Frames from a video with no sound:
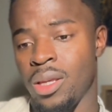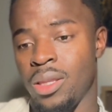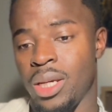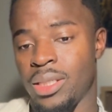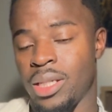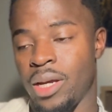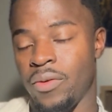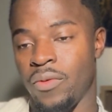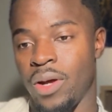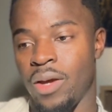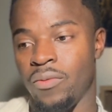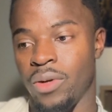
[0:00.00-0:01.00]
things that I've,
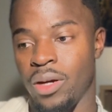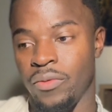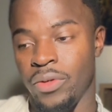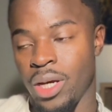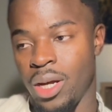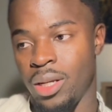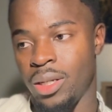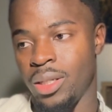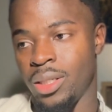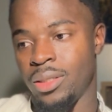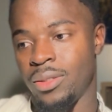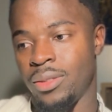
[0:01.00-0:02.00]
I've, I've done,
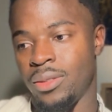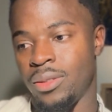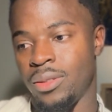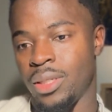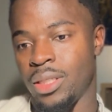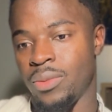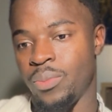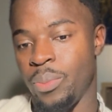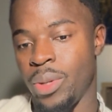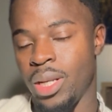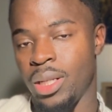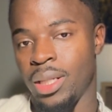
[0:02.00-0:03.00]
it's, it's
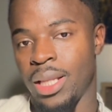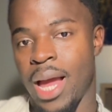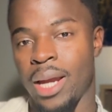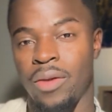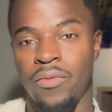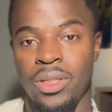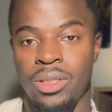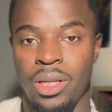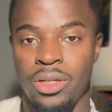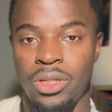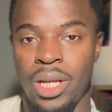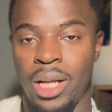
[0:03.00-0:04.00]
been the lack of
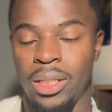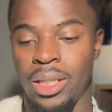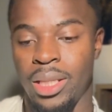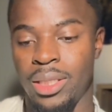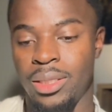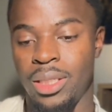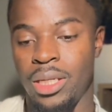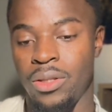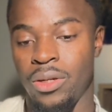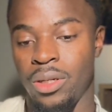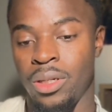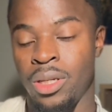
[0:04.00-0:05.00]
intentionality that's
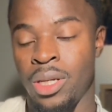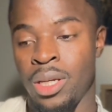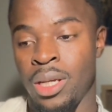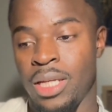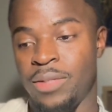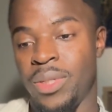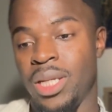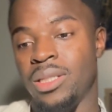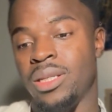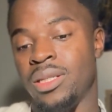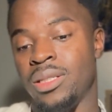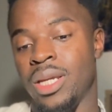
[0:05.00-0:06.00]
either, it's been
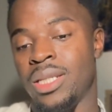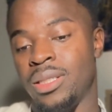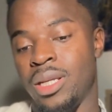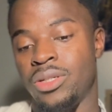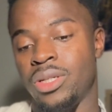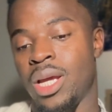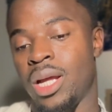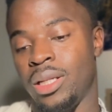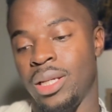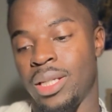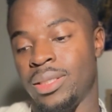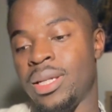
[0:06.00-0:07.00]
intentionality
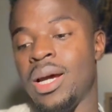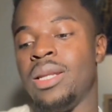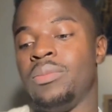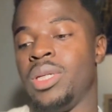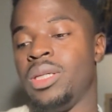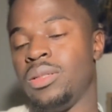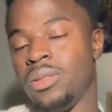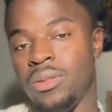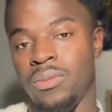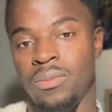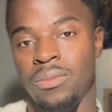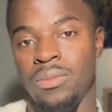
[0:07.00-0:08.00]
that's gotten me,
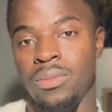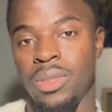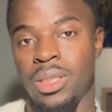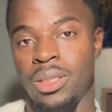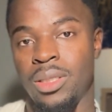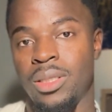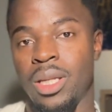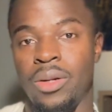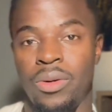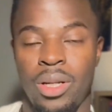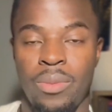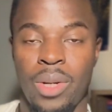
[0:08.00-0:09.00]
that's
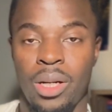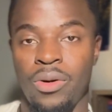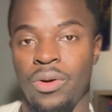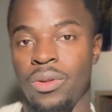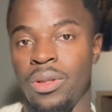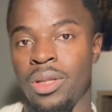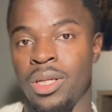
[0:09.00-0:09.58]
accelerated my growth.